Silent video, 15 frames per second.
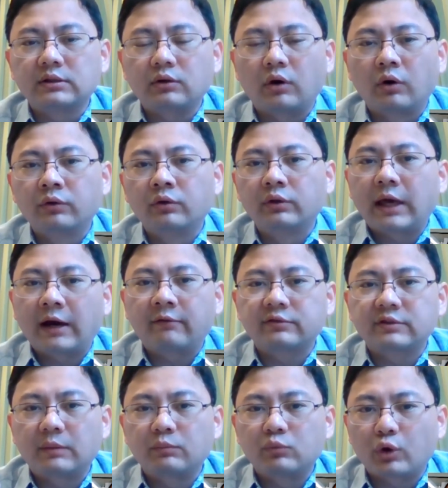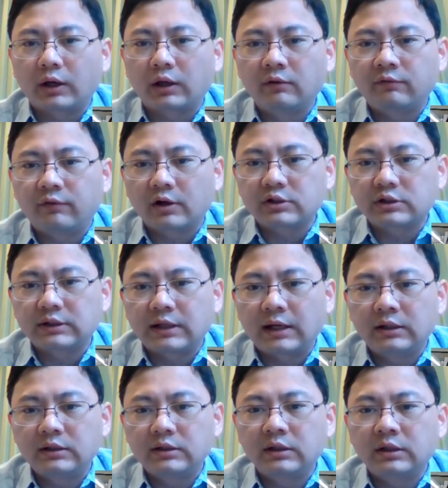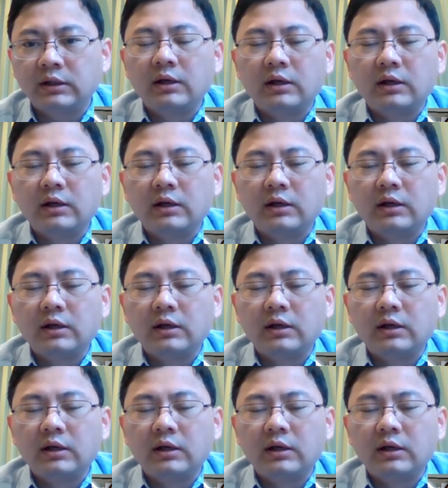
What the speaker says: Although they have some tracking functionality,